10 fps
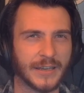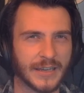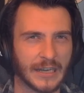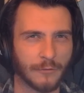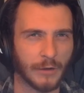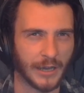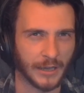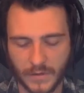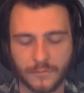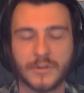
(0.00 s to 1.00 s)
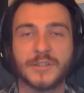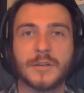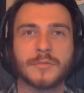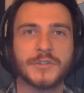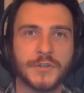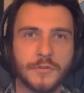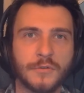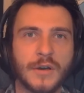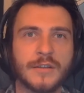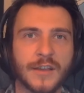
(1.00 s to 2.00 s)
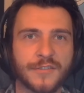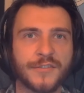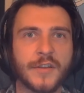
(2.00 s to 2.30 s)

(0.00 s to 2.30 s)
in a way. We're on to number two, Lessen the